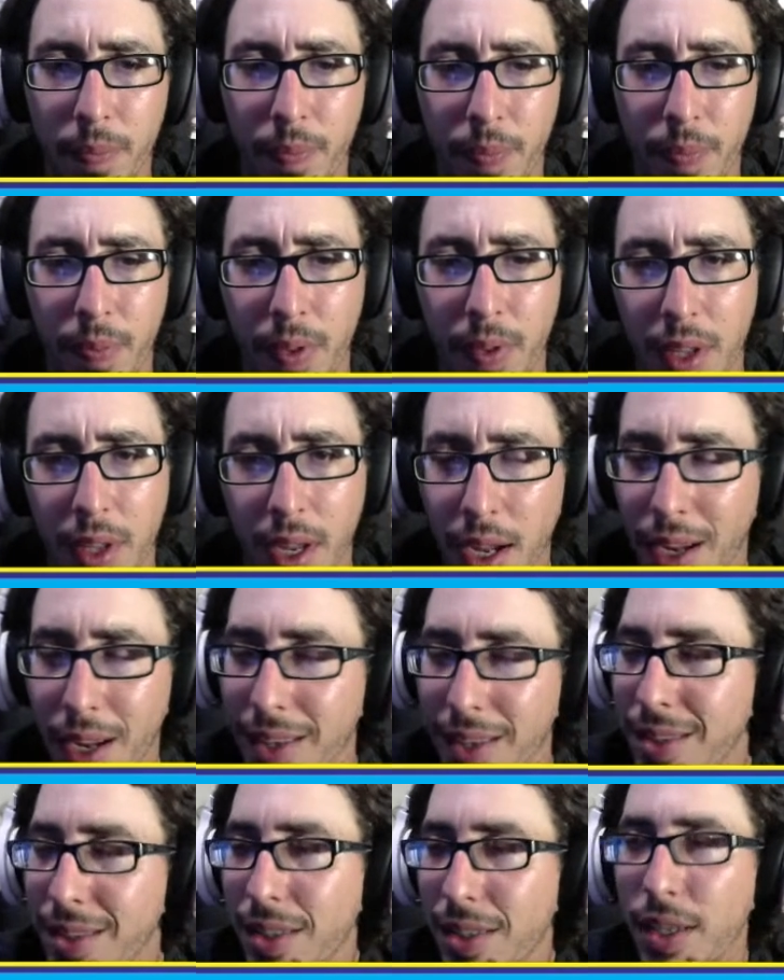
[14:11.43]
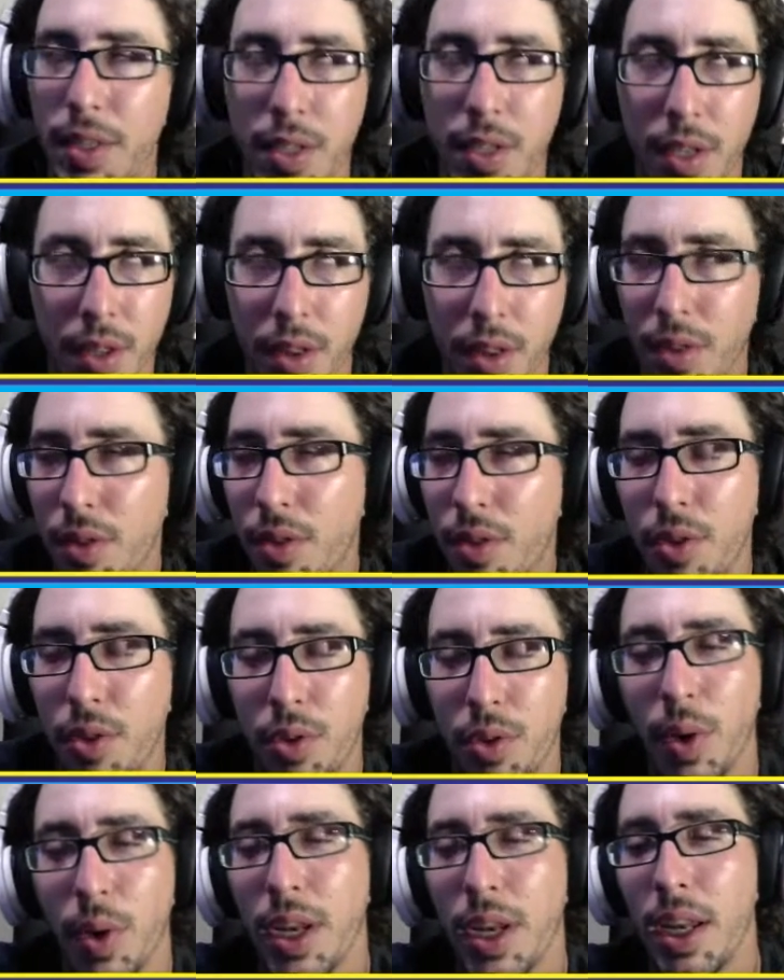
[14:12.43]
Yeah, it's a
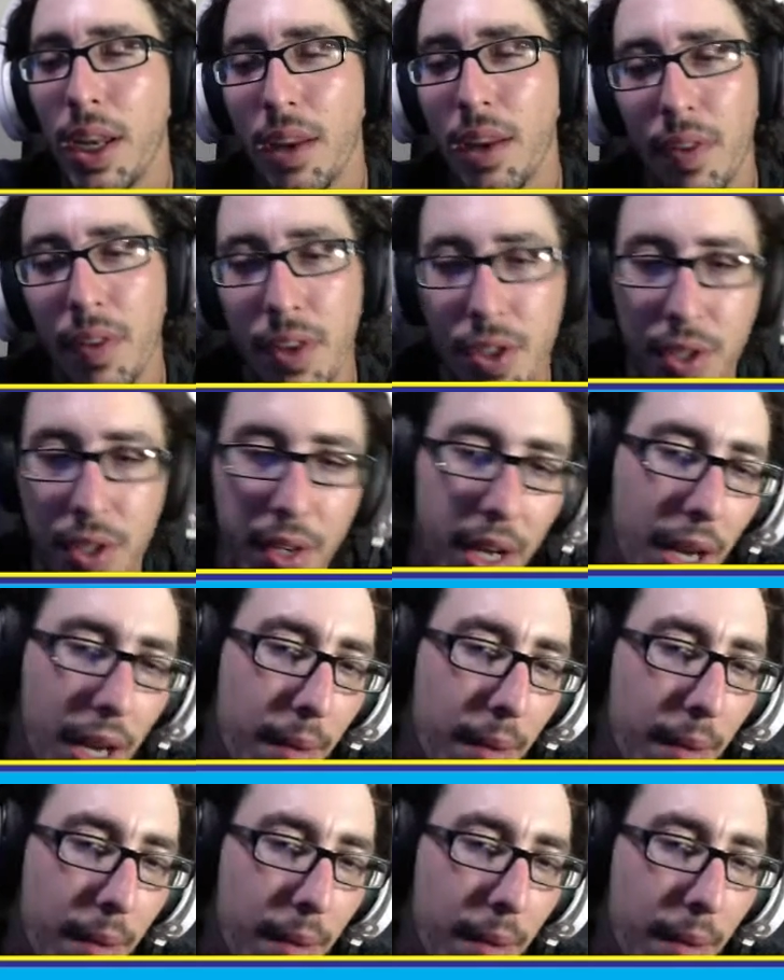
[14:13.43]
3D adventure game,